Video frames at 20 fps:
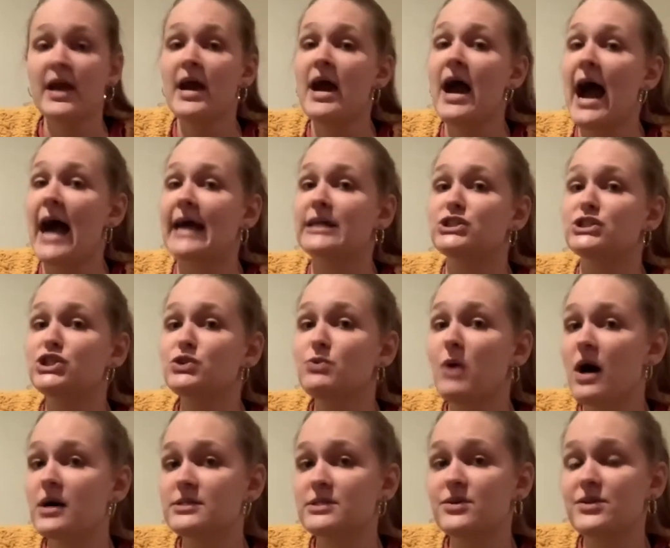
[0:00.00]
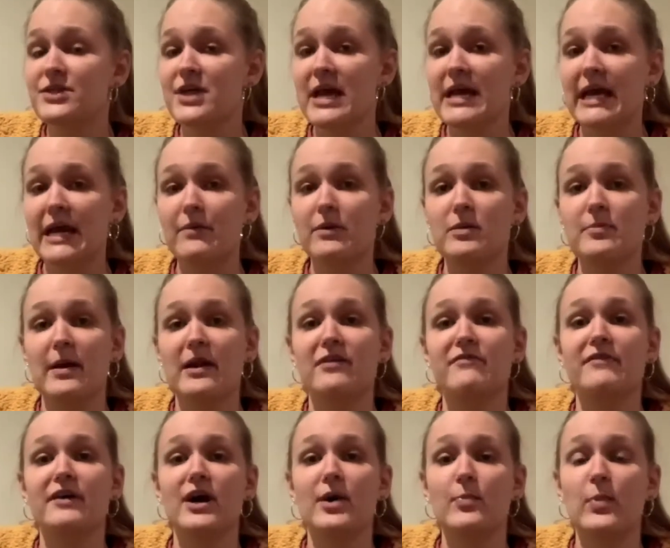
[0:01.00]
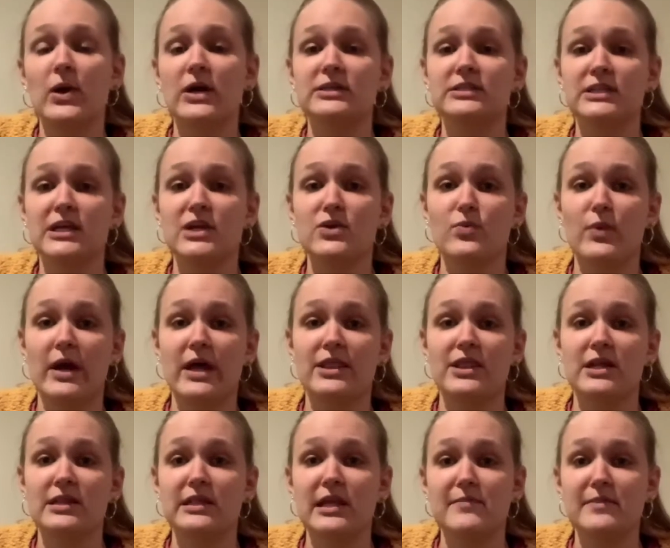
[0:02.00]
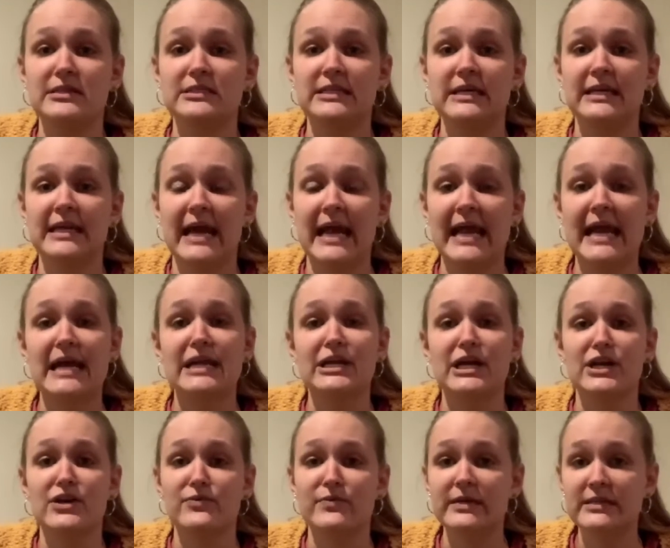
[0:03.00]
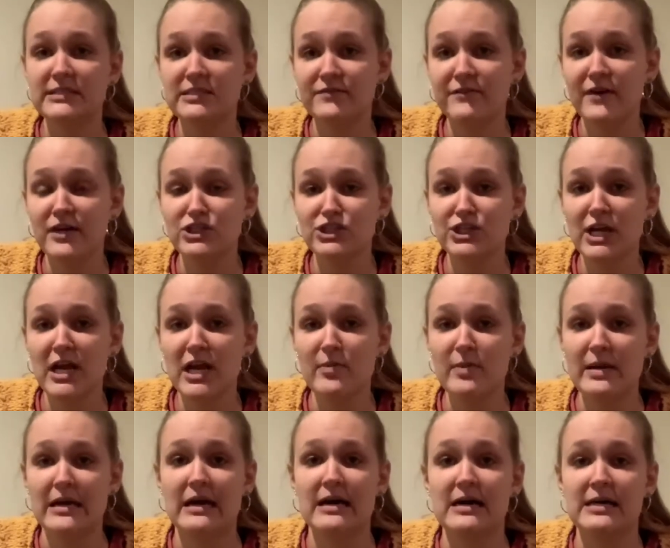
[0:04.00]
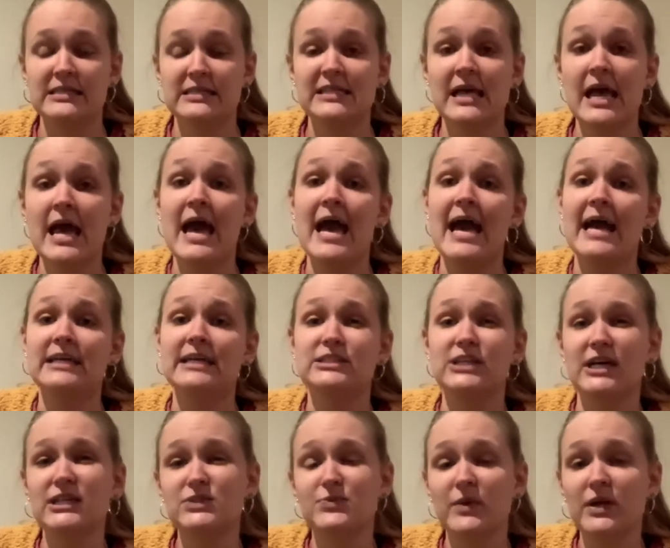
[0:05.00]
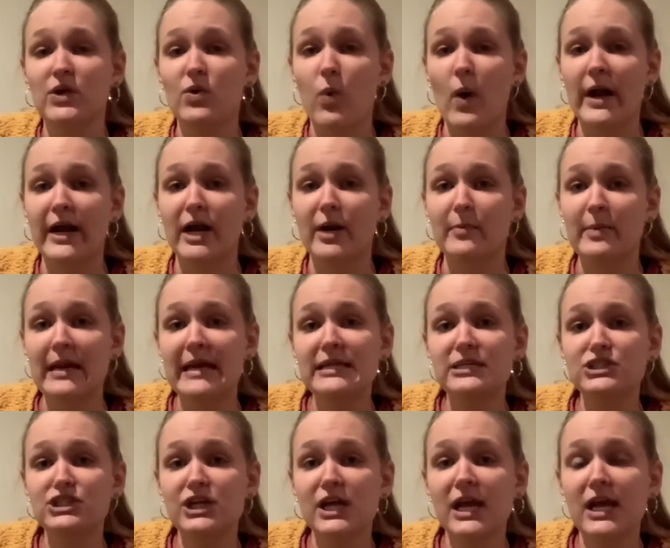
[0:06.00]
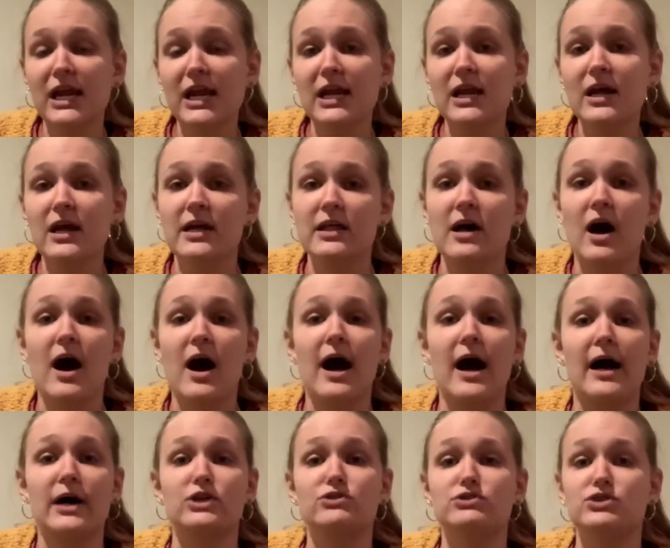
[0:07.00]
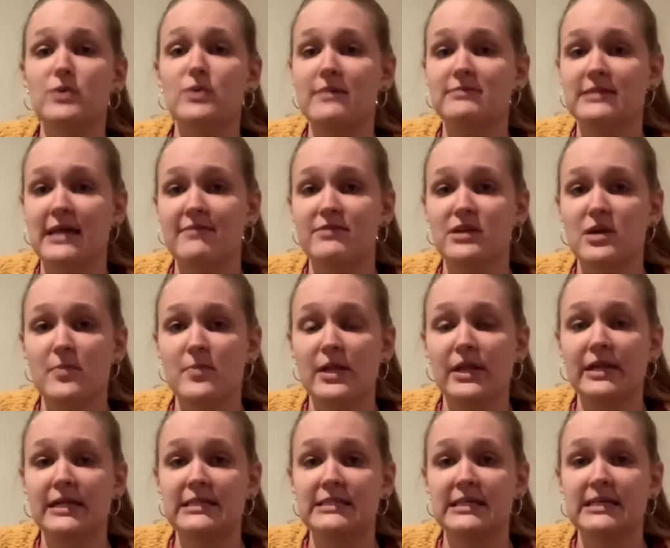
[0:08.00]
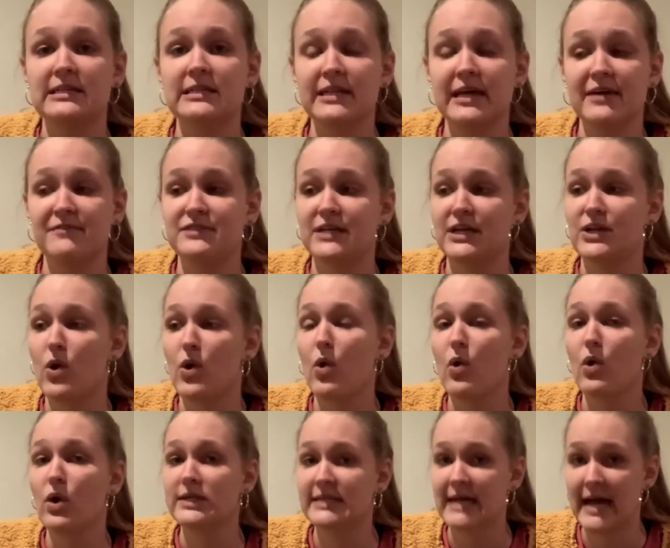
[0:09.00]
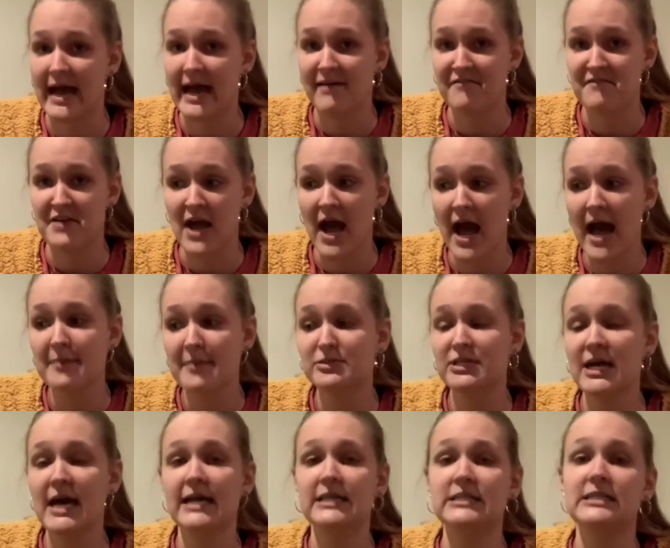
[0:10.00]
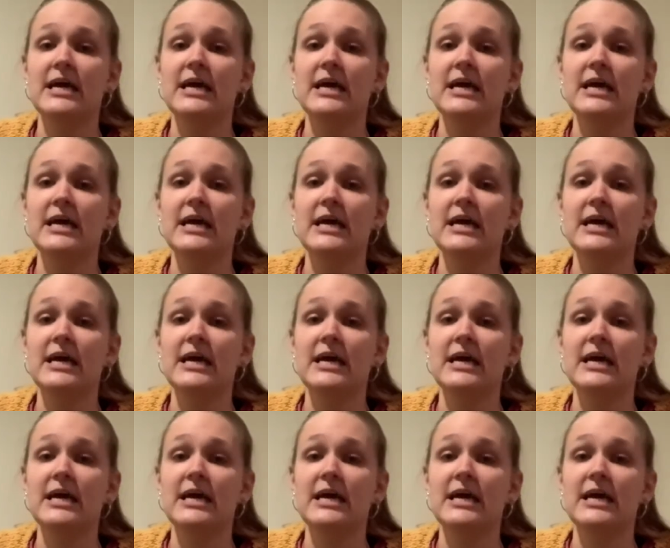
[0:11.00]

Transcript: I do also think it would benefit a person with limited hand and wrist function because it does require pinching. You do have to have the ability to lift and hold a heavy object.